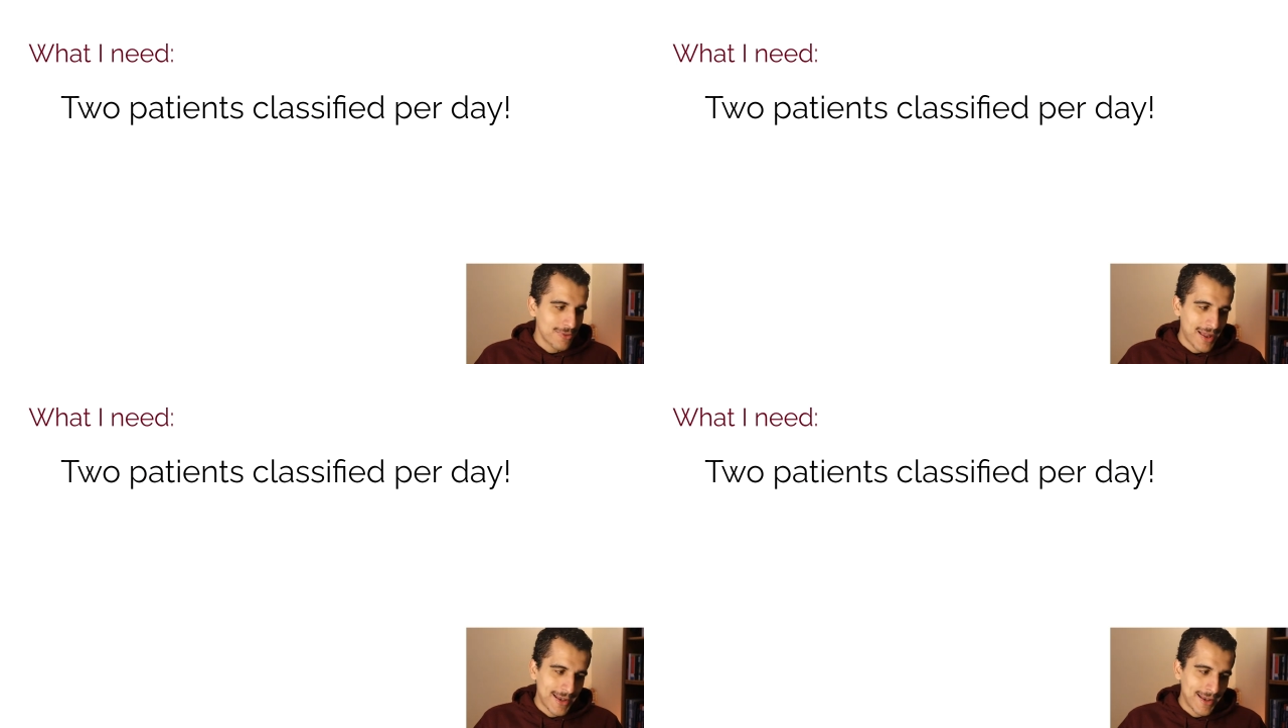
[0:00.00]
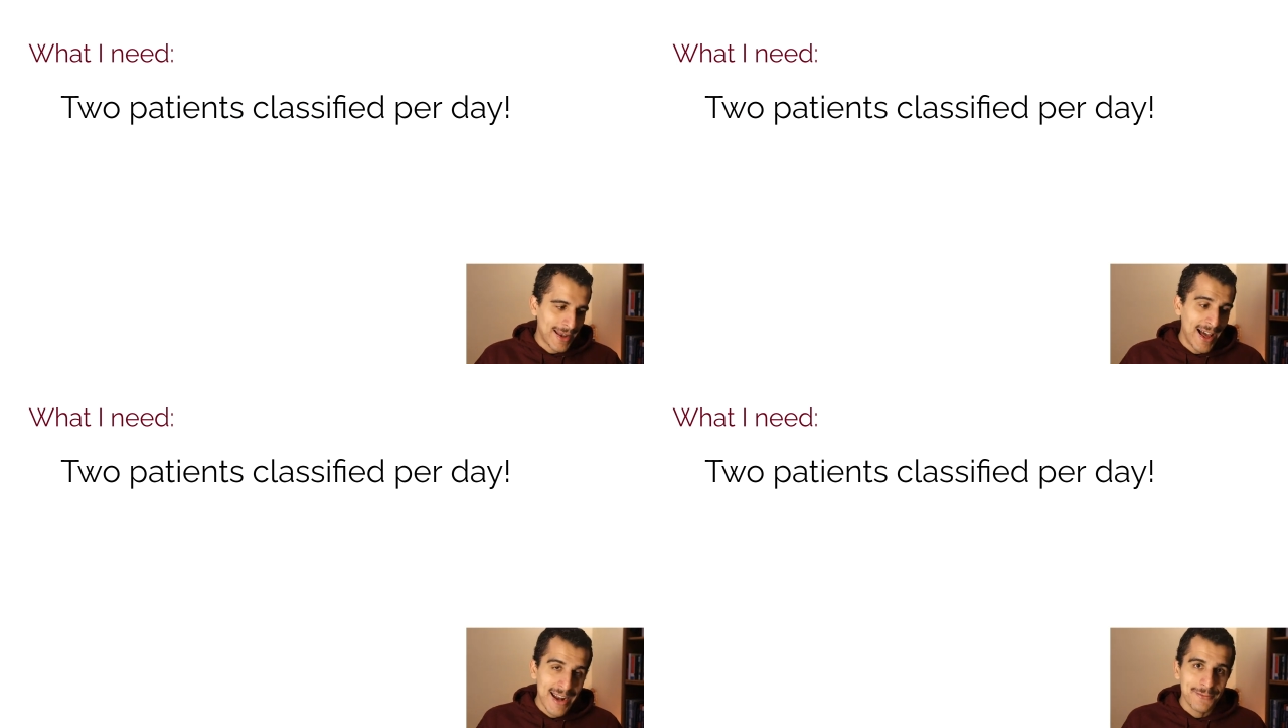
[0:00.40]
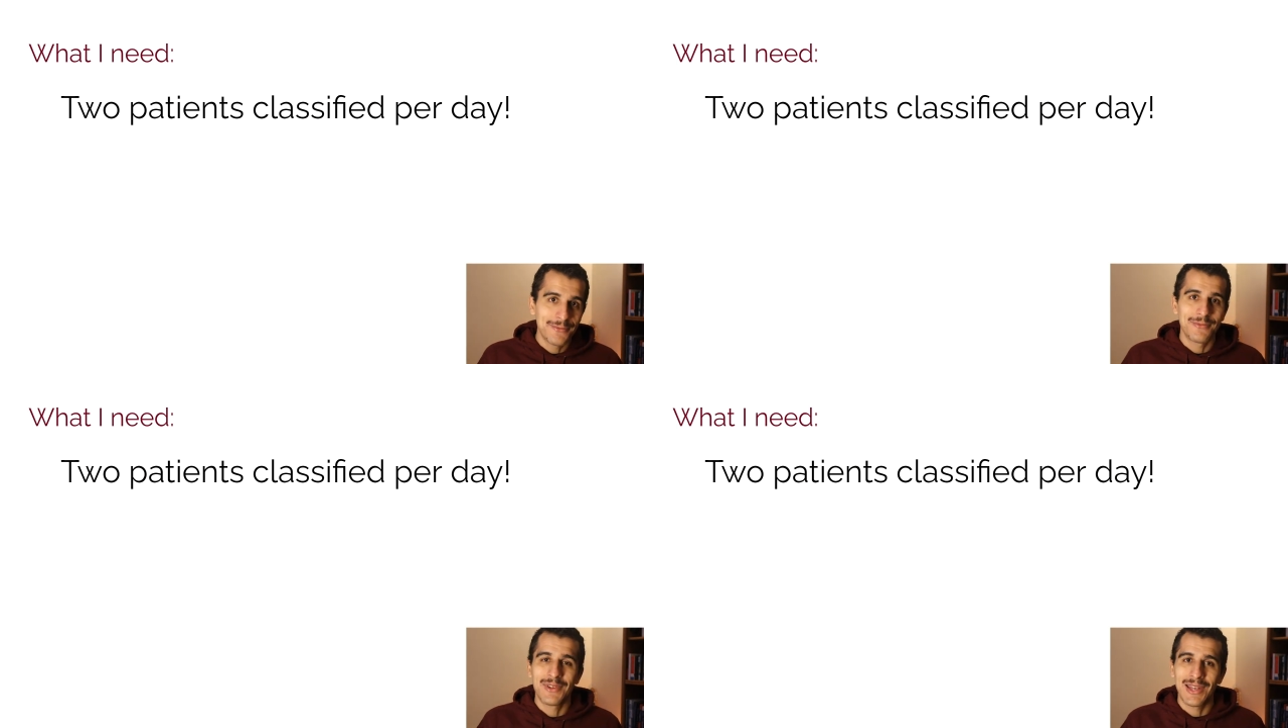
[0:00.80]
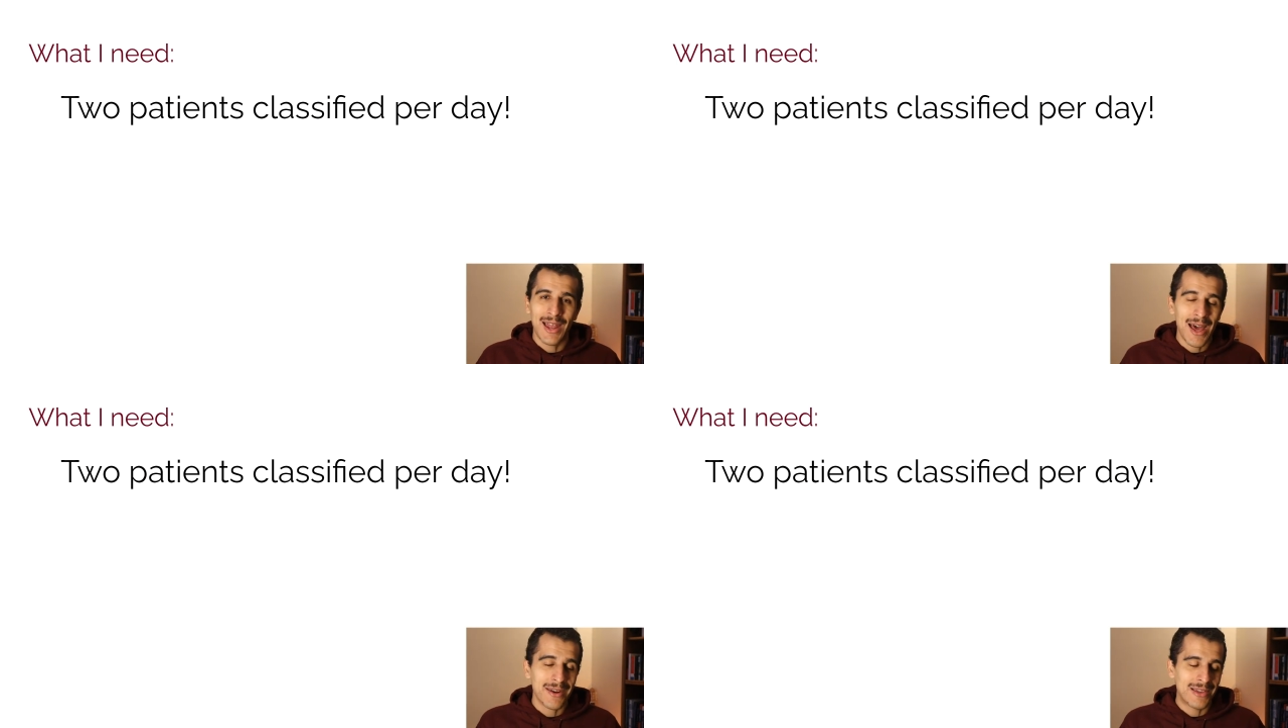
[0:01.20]
a lot
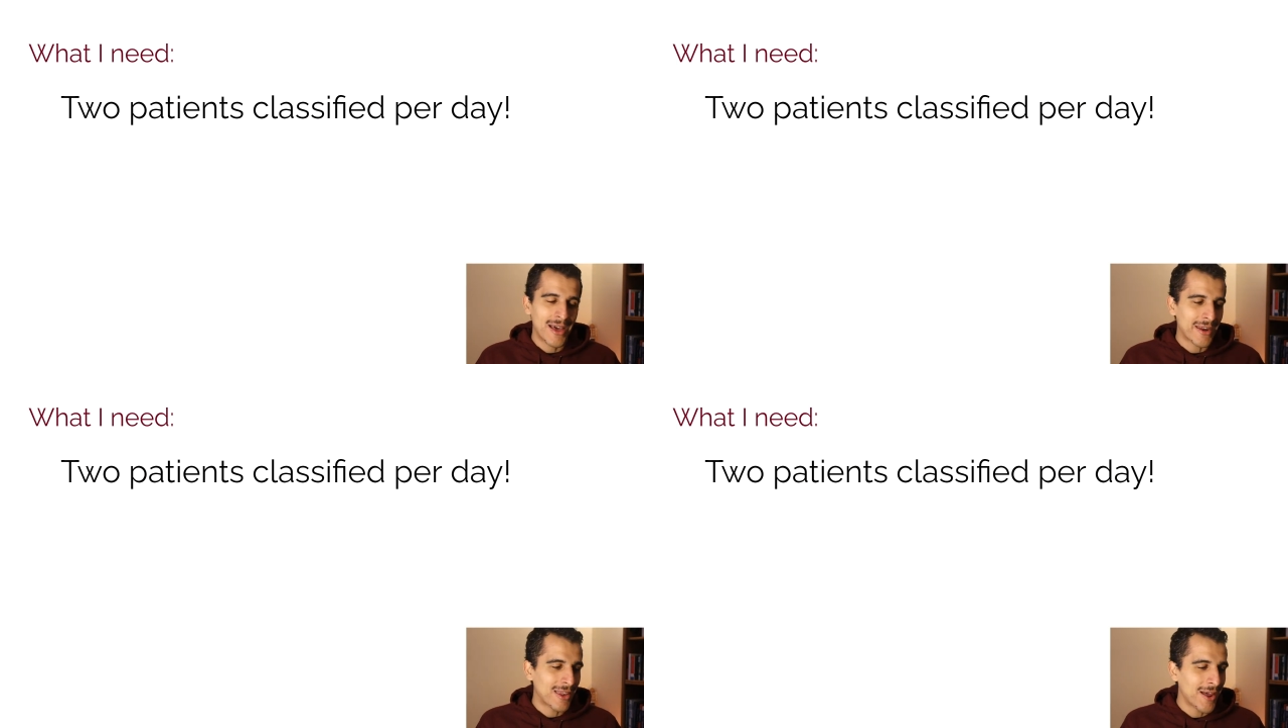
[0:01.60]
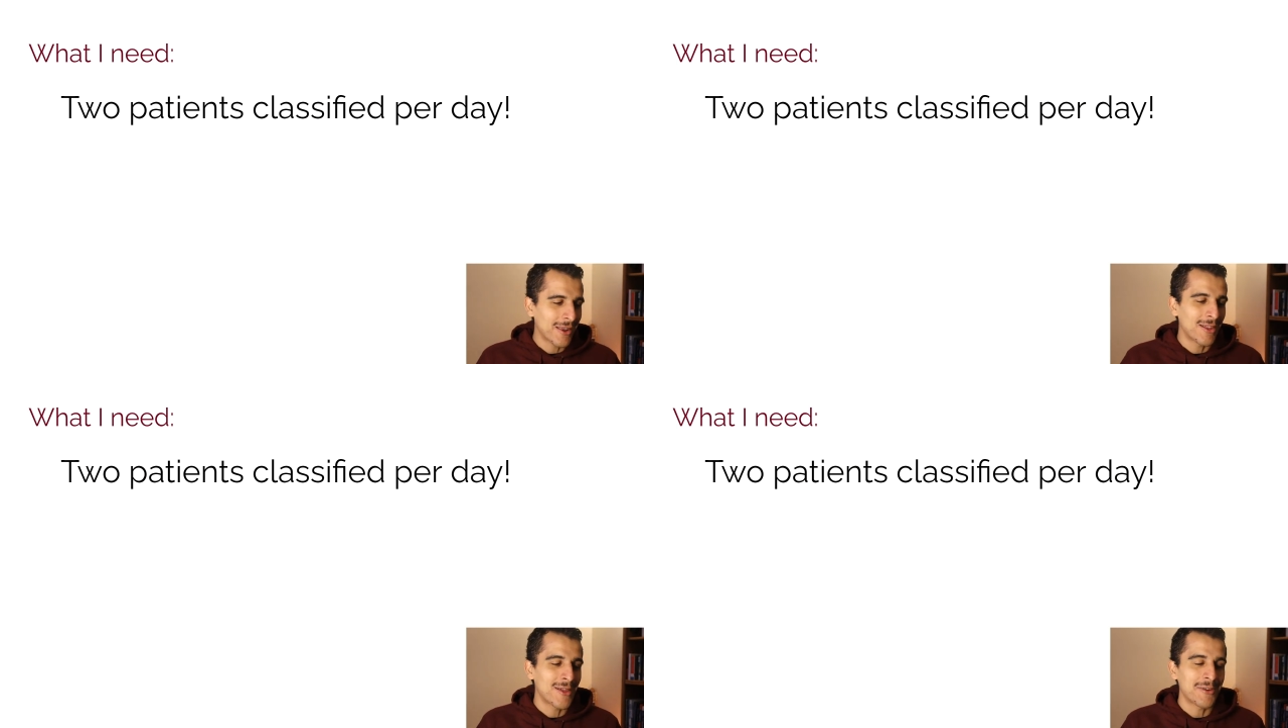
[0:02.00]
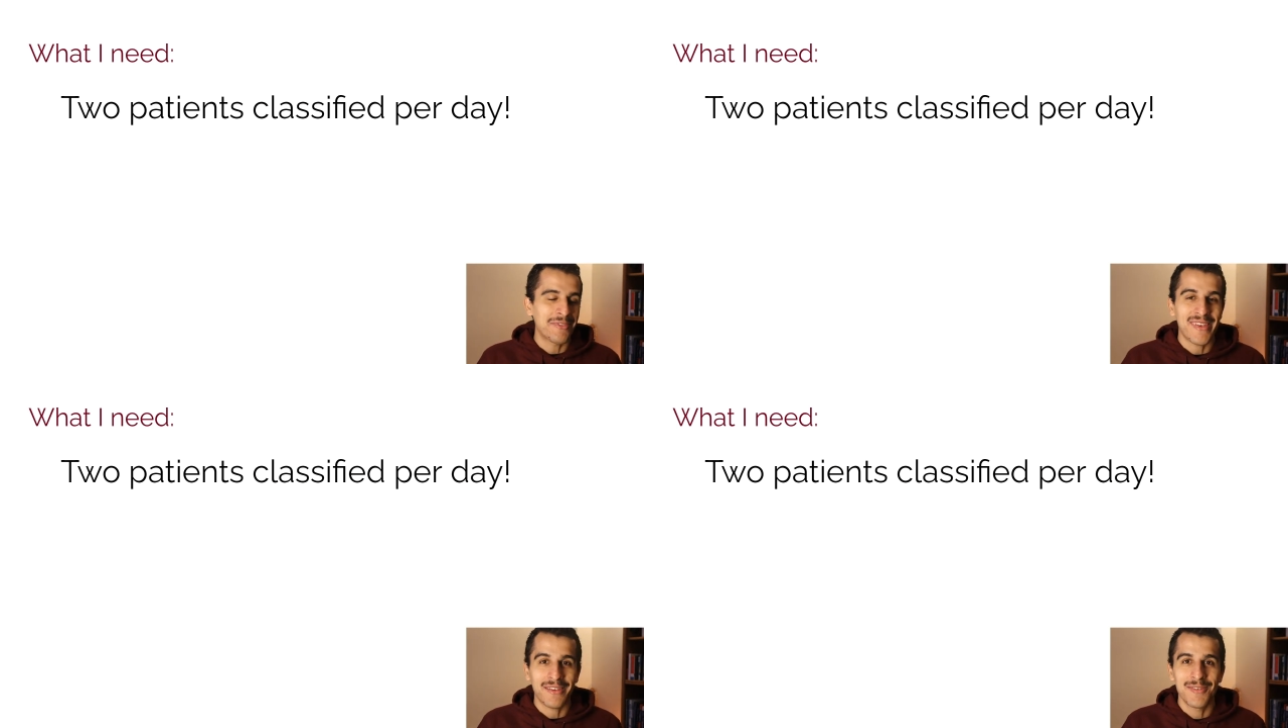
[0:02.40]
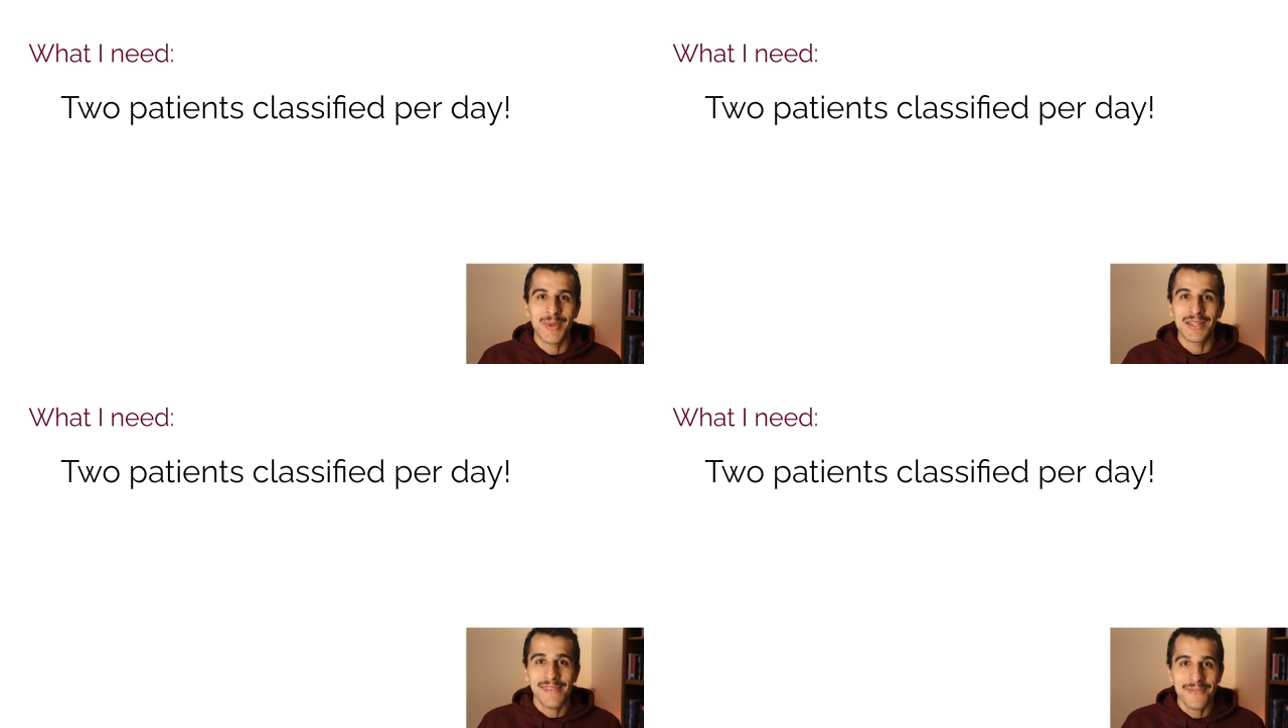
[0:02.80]
of text to be
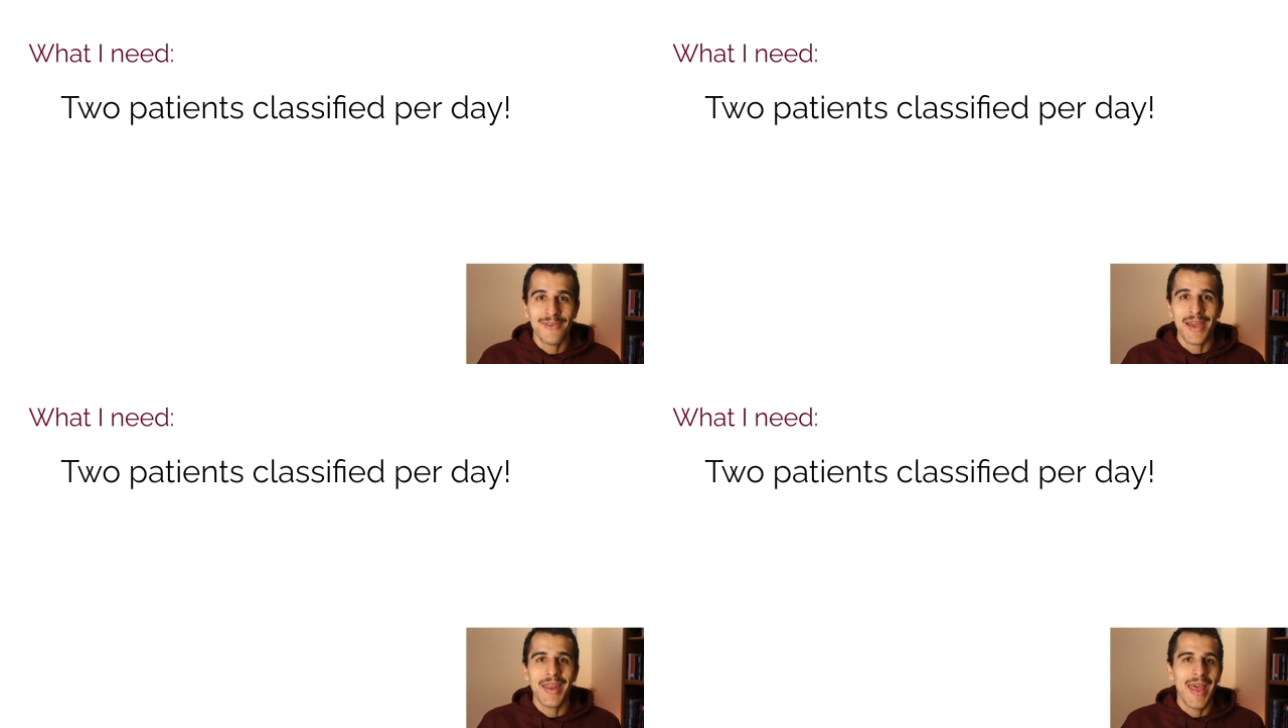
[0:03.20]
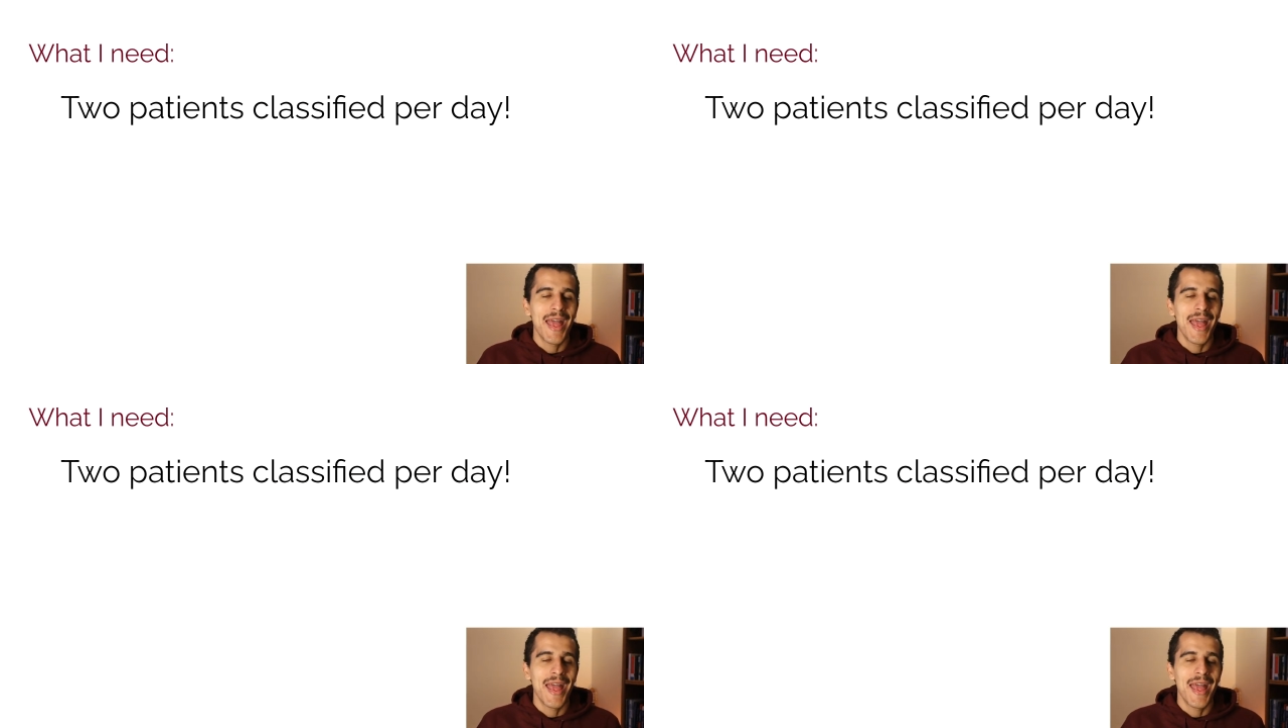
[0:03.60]
classified